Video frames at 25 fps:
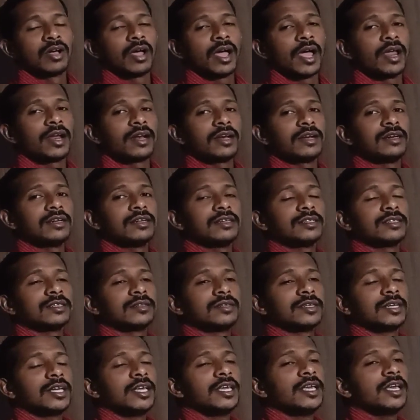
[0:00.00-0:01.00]
And
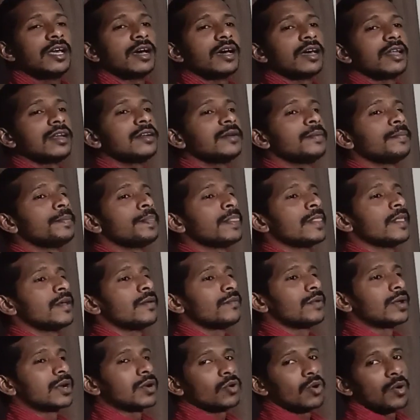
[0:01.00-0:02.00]
here
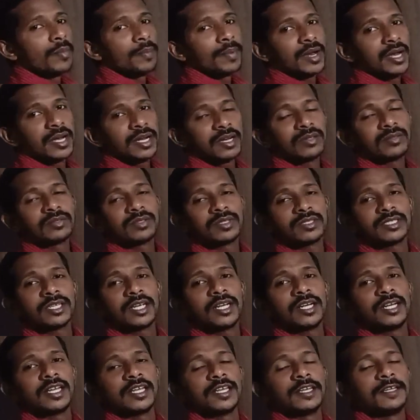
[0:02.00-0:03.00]
for cooperative
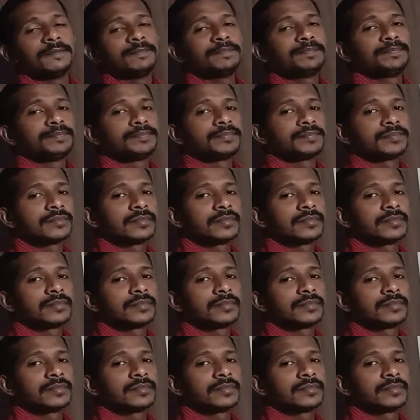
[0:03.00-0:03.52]
society,